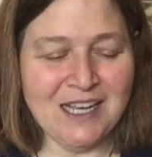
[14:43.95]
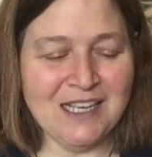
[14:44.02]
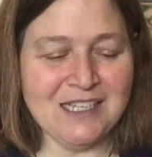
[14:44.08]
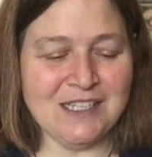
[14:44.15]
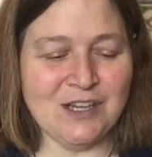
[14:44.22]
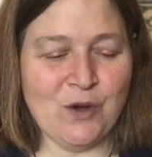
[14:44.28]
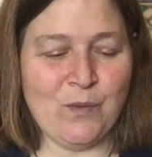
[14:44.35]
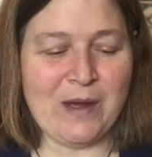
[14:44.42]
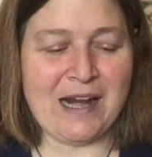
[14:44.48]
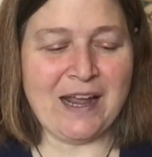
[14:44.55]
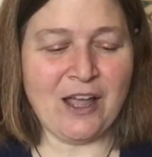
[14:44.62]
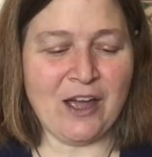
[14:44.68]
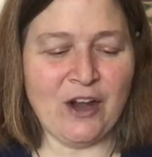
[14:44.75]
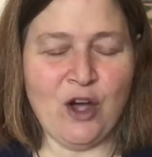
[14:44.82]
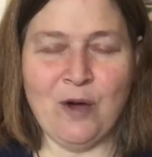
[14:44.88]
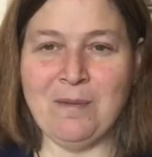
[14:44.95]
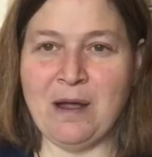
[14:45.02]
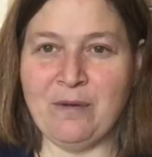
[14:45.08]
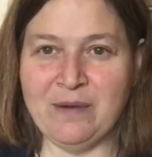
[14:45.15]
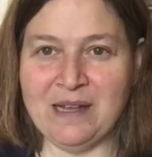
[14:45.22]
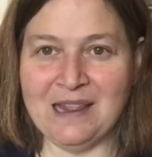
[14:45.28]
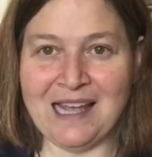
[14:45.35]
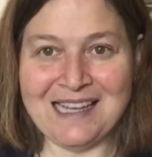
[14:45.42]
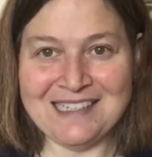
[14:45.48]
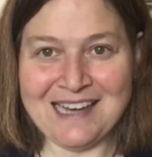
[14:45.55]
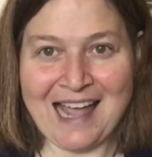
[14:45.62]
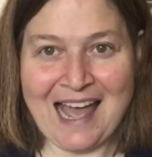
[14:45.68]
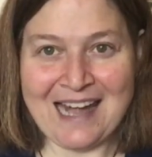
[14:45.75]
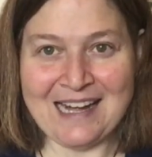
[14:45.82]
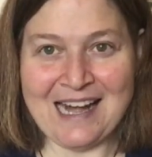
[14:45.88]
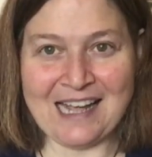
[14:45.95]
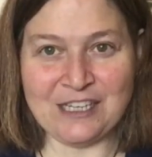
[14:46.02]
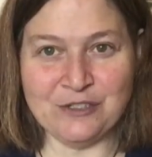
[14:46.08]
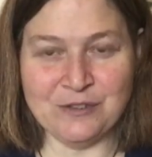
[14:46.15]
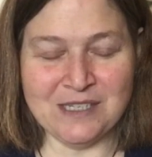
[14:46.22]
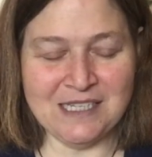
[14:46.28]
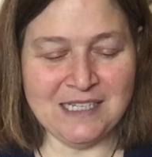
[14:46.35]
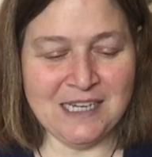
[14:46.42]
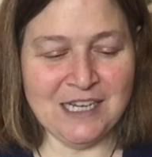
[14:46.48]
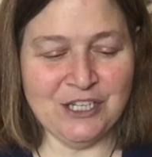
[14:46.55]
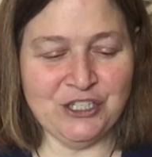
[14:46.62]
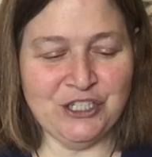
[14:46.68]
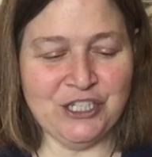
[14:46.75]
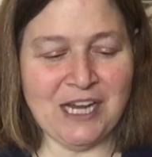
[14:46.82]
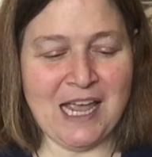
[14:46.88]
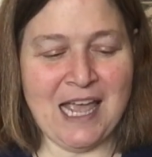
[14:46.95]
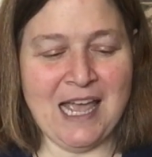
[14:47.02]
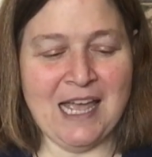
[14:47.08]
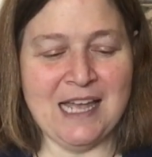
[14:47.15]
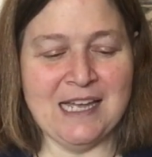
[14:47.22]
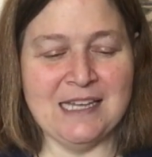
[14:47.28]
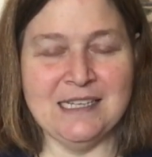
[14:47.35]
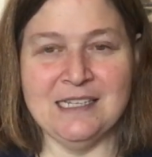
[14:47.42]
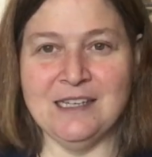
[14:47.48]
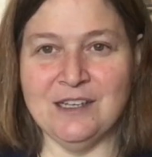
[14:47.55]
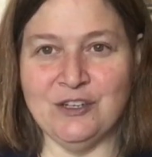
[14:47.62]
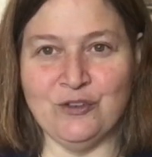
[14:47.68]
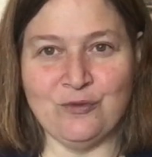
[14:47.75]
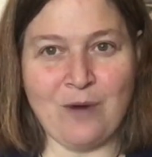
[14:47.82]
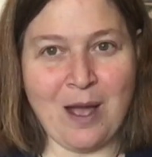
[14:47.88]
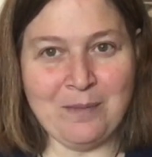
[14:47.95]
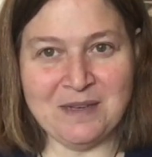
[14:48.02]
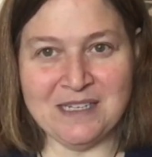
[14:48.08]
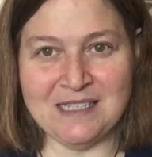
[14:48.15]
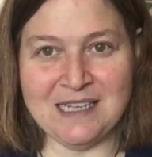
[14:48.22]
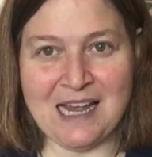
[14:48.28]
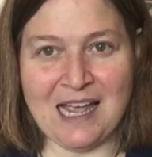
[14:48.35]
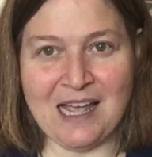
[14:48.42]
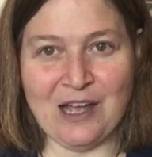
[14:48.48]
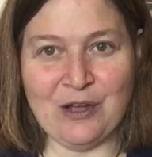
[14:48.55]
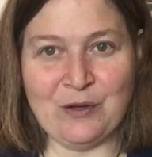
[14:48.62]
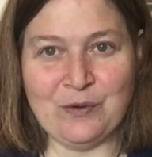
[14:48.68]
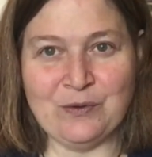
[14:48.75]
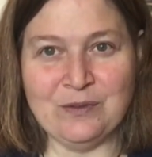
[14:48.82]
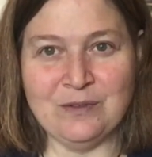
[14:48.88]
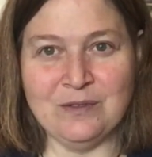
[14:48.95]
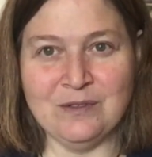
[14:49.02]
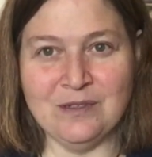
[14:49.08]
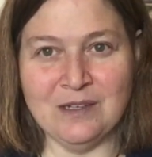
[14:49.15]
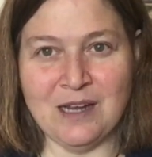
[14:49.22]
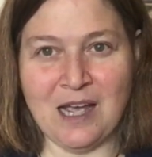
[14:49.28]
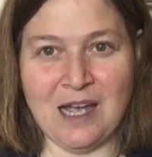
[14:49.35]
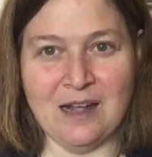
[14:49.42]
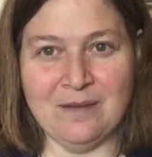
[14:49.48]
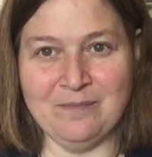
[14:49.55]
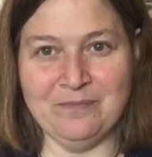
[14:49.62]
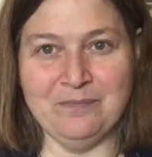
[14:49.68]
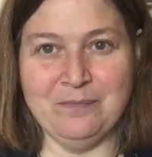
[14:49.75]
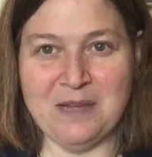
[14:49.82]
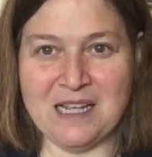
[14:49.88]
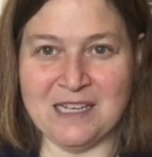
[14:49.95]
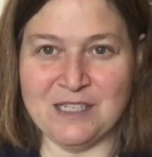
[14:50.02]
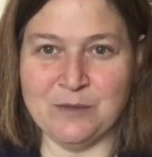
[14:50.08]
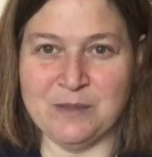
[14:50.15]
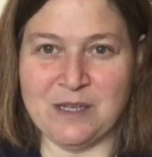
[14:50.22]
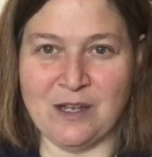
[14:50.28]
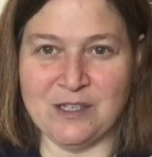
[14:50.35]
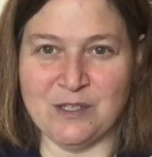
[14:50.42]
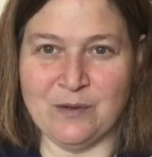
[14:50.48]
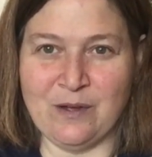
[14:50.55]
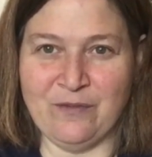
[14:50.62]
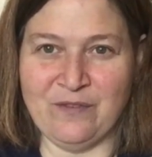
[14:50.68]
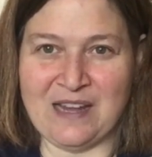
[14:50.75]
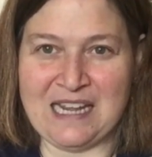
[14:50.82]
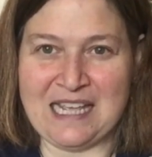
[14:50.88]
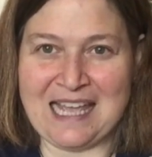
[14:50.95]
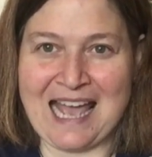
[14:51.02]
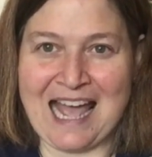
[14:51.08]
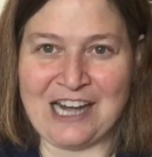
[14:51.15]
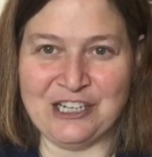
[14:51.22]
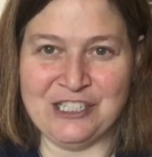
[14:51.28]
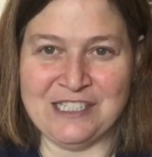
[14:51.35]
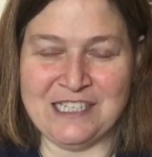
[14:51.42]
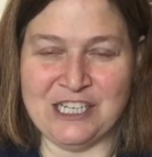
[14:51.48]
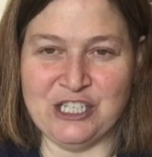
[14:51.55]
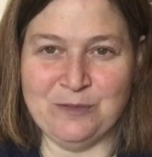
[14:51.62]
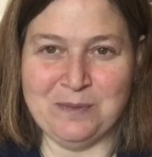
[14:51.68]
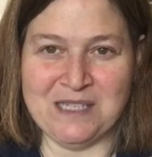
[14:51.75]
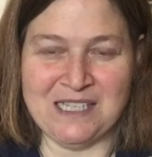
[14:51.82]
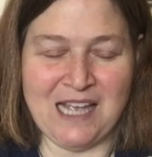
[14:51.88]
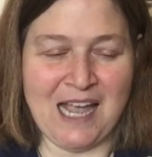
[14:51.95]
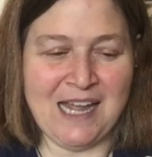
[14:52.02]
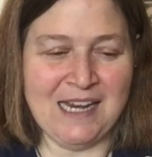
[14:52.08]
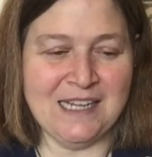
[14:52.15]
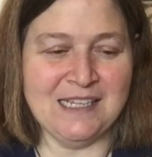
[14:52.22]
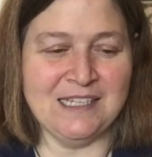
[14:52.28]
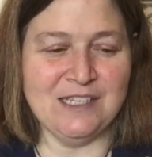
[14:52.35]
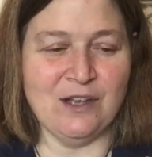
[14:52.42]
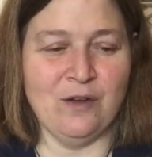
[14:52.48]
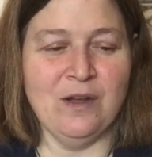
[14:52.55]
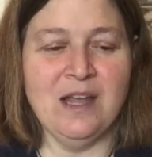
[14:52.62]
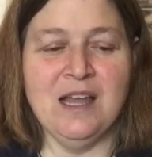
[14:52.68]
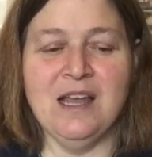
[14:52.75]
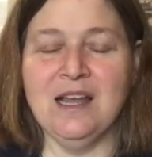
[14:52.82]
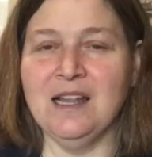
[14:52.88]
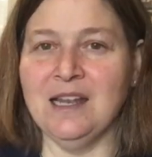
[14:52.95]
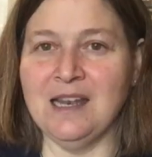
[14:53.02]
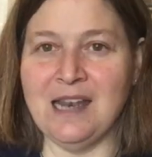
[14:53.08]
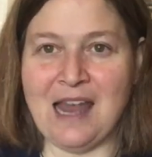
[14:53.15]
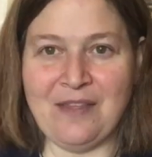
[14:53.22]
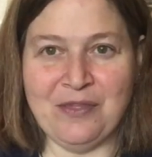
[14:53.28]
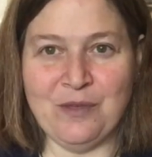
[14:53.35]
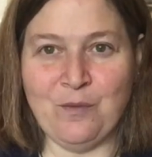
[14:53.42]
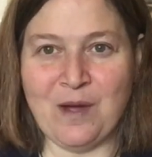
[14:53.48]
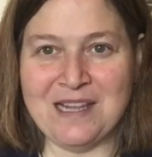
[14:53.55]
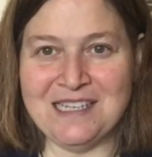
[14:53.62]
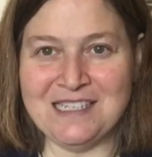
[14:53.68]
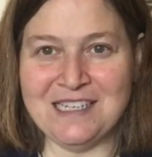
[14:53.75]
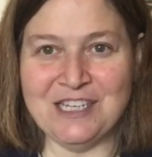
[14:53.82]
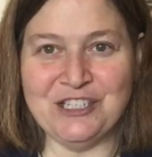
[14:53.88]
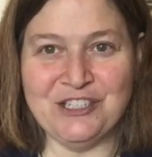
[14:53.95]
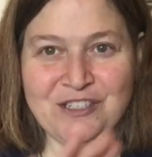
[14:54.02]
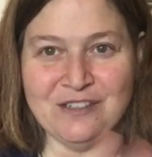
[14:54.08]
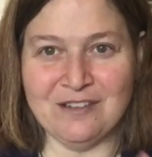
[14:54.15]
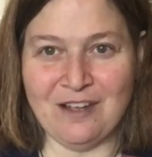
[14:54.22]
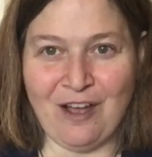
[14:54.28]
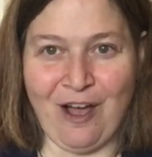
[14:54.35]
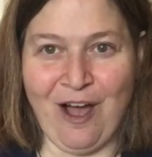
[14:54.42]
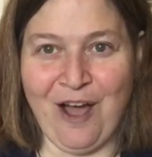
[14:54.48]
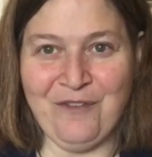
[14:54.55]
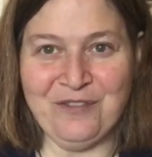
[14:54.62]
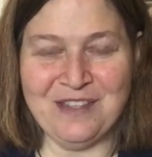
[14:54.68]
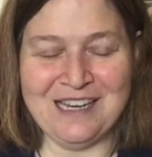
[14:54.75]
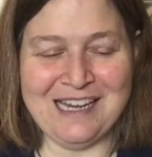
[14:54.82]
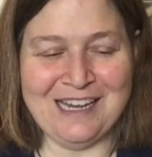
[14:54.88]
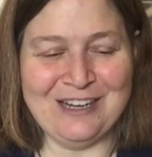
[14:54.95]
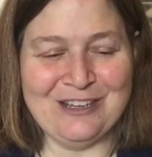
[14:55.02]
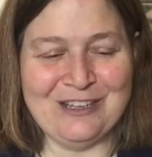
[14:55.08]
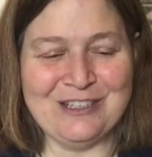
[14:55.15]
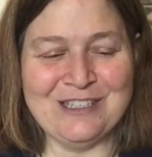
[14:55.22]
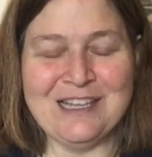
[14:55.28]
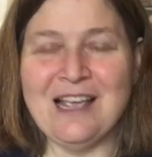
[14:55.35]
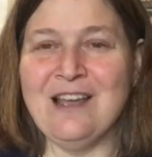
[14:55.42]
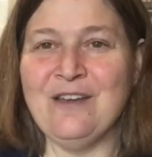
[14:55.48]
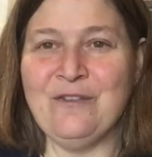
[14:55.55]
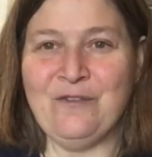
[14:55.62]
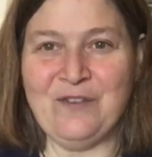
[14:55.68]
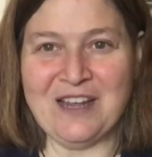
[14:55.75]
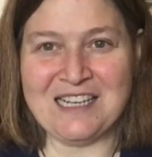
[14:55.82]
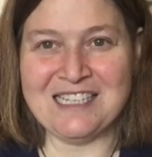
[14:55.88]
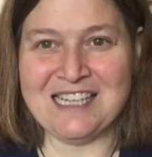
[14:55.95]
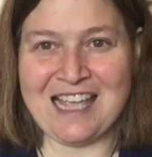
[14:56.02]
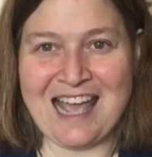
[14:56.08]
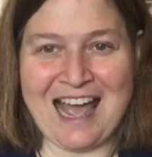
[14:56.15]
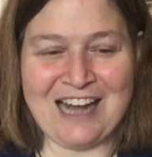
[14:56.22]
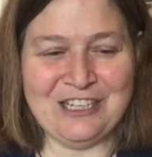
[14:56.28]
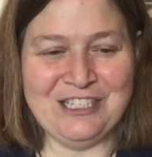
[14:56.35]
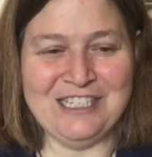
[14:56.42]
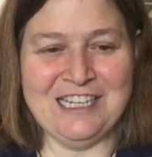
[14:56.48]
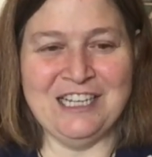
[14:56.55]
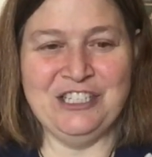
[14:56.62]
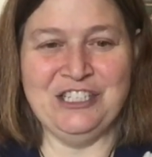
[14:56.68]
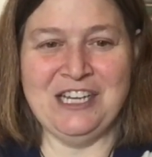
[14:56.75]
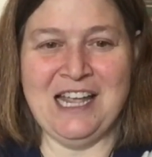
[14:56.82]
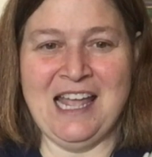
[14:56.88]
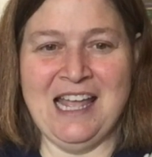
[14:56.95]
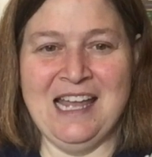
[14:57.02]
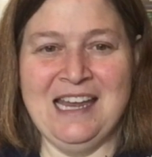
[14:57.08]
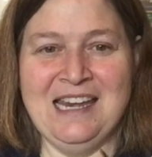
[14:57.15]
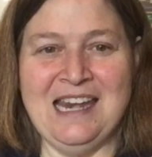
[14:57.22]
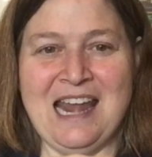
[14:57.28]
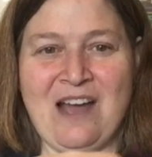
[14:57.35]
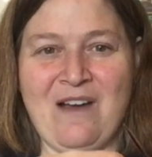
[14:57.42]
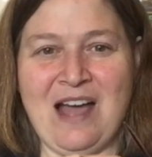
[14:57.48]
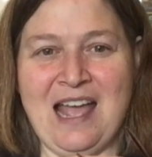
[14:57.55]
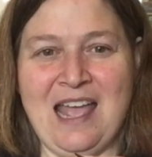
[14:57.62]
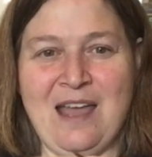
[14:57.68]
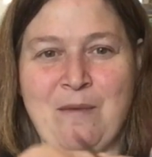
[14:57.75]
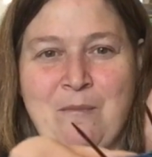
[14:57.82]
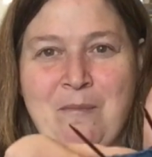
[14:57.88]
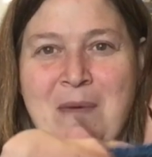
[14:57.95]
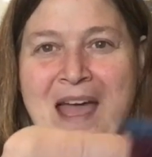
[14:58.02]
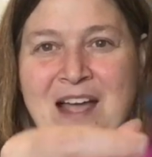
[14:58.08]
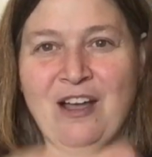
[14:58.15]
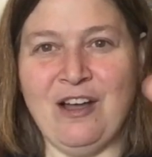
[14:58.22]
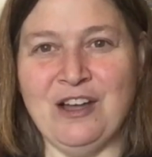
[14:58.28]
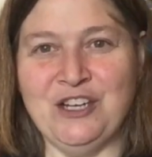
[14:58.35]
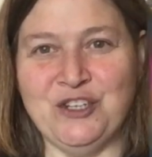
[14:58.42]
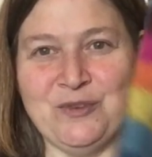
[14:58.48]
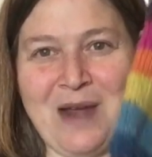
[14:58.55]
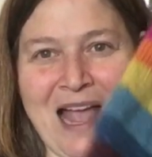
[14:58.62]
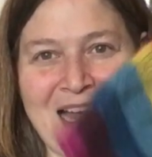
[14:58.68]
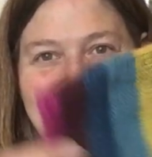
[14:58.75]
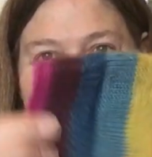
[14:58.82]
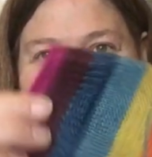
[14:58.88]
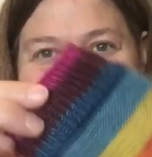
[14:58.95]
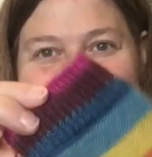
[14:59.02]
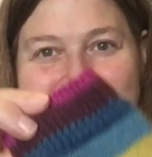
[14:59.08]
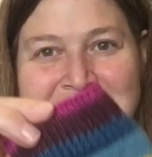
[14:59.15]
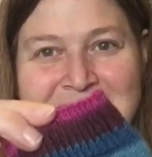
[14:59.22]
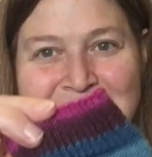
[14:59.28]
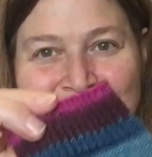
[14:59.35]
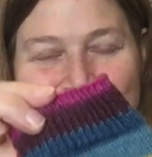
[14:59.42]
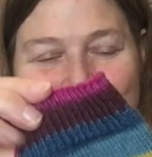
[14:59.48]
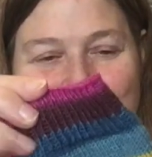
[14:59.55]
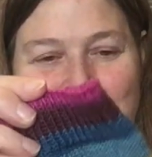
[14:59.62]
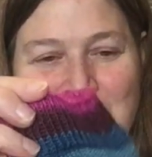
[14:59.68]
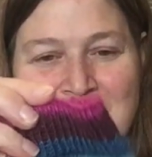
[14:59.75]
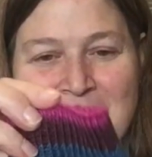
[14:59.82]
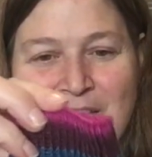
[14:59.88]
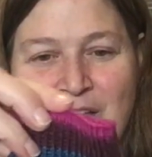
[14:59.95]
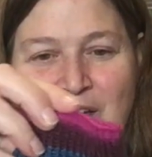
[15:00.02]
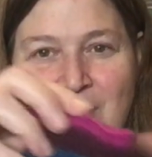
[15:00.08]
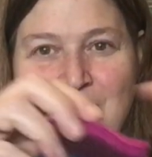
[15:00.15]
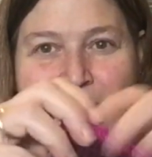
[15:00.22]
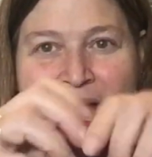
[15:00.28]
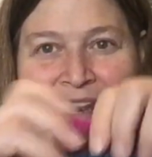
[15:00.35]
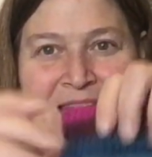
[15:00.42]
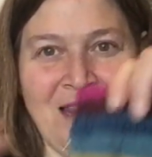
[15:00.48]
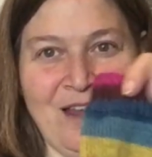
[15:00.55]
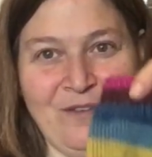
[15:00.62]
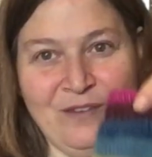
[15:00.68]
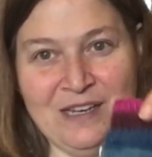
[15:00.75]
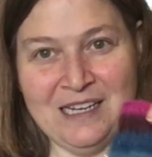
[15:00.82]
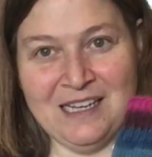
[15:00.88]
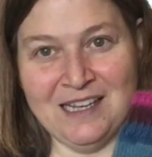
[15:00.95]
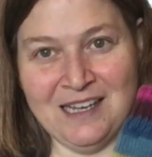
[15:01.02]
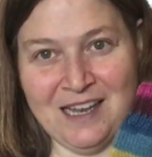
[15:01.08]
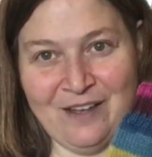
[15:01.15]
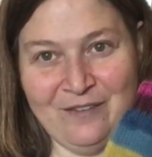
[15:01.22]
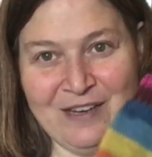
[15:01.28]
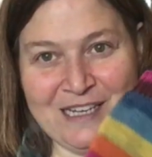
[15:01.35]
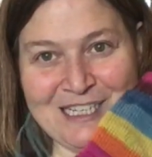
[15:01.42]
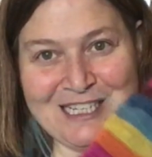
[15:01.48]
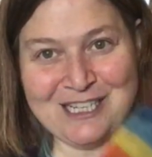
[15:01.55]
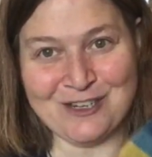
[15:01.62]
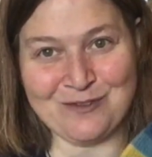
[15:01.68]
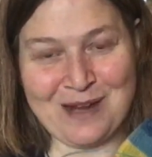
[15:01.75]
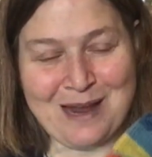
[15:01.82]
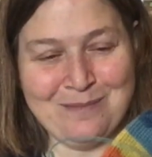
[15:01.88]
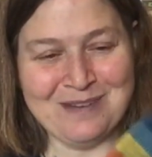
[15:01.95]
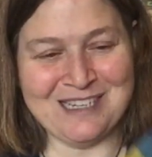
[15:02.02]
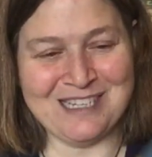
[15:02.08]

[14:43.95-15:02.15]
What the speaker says: So when I got home, I realized I had an extra stitch and dropped it down because there was also a funny catch stitch beside it. So let the one stitch off the needles, fix the catch stitch, and now I am back on track to continue working on my lovely, lovely striped